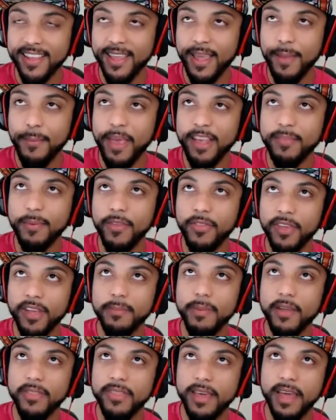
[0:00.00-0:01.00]
It makes me think
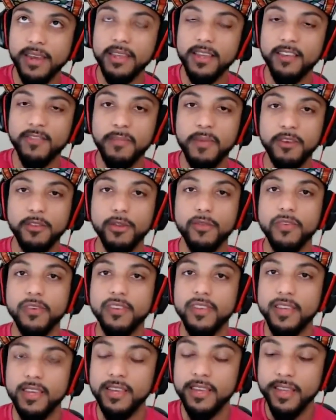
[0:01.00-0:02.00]
about the idea of mental
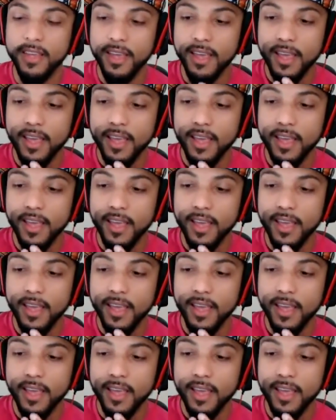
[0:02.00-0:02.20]
fatigue.